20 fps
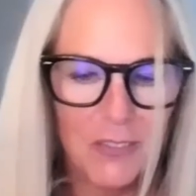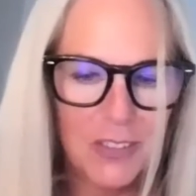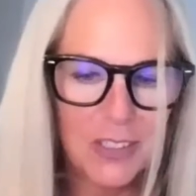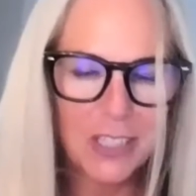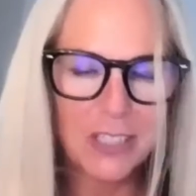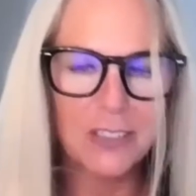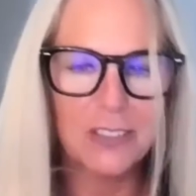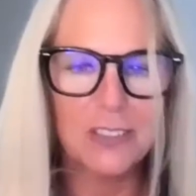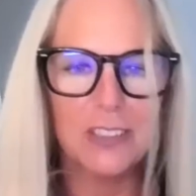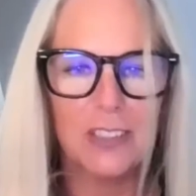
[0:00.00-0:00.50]

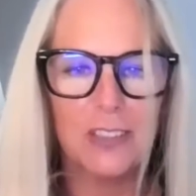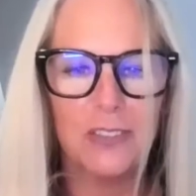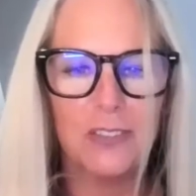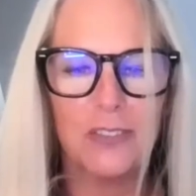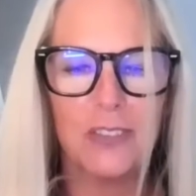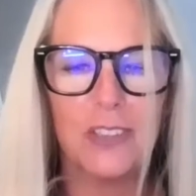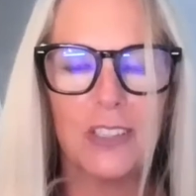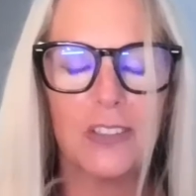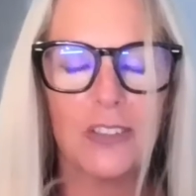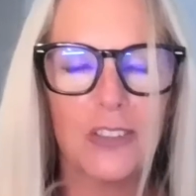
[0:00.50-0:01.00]
days of
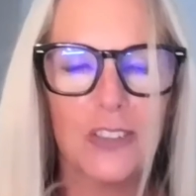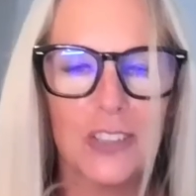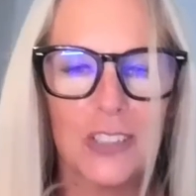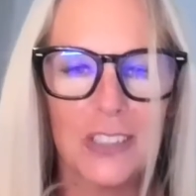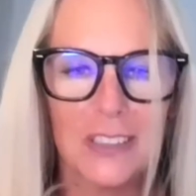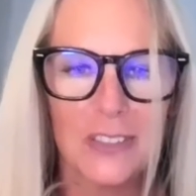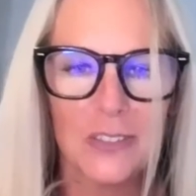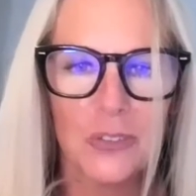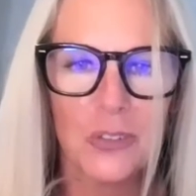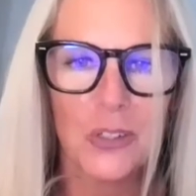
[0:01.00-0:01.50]

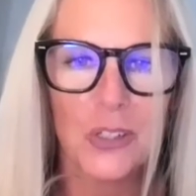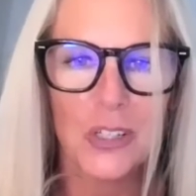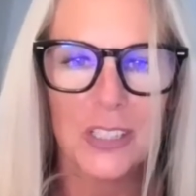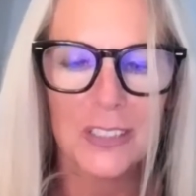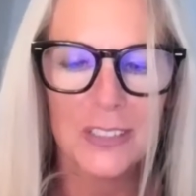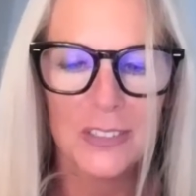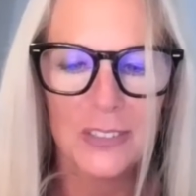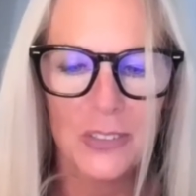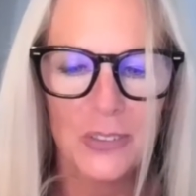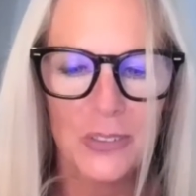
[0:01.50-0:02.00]
energies for
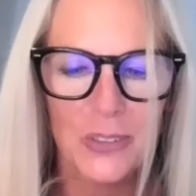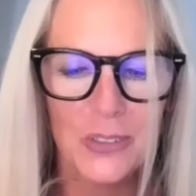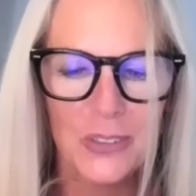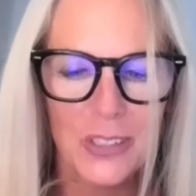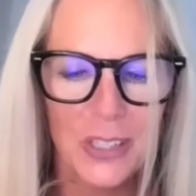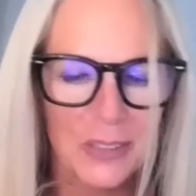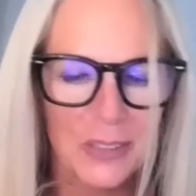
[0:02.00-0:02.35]
us. So hold